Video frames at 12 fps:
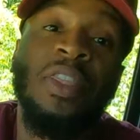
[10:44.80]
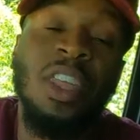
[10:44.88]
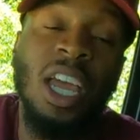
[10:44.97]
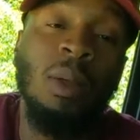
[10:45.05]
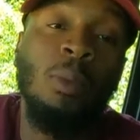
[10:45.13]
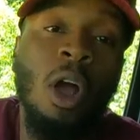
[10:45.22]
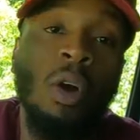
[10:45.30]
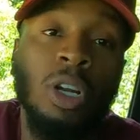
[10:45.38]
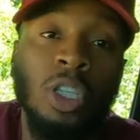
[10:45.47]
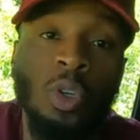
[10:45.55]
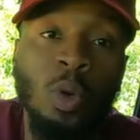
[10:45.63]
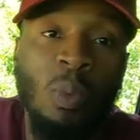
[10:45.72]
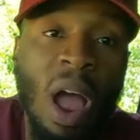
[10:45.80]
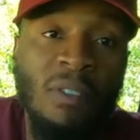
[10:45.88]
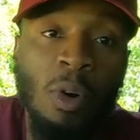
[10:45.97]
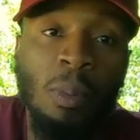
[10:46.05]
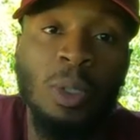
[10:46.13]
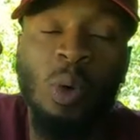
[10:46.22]
Then we are going to do the
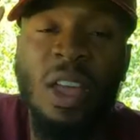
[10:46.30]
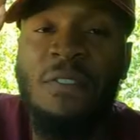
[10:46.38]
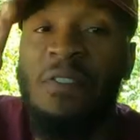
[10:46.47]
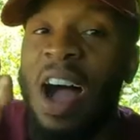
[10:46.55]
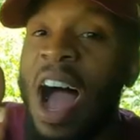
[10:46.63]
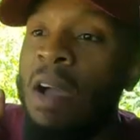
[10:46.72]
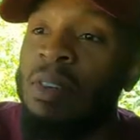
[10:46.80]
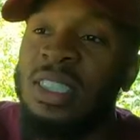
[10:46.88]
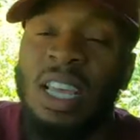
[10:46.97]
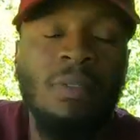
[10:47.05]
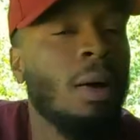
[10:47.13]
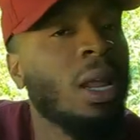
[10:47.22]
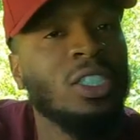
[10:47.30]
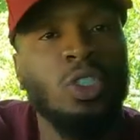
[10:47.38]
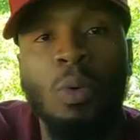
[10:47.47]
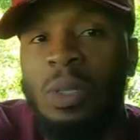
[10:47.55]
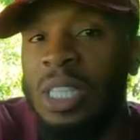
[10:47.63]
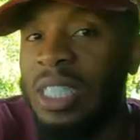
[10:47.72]
raffle between five and seven. I'm not
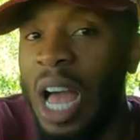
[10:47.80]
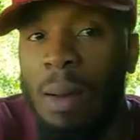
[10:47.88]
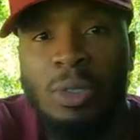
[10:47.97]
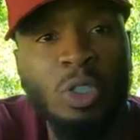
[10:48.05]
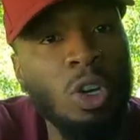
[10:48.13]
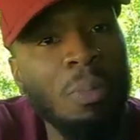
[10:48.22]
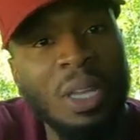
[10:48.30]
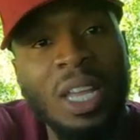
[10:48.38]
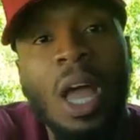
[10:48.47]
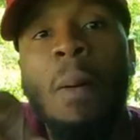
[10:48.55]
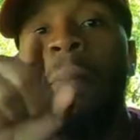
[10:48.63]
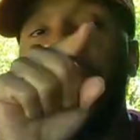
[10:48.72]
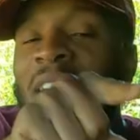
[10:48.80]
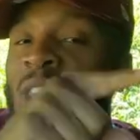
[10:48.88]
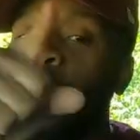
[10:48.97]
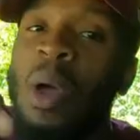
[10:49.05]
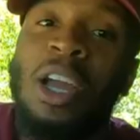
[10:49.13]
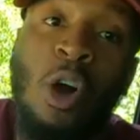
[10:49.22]
sure what the time is going to be, but
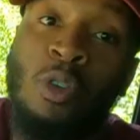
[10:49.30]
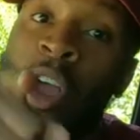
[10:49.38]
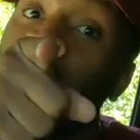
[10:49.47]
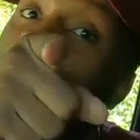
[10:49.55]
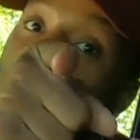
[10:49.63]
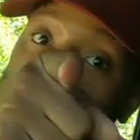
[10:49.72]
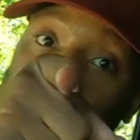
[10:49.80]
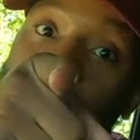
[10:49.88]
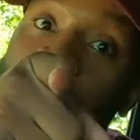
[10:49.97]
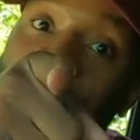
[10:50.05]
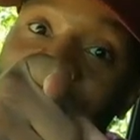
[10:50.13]
either way go. Y'all know we're going to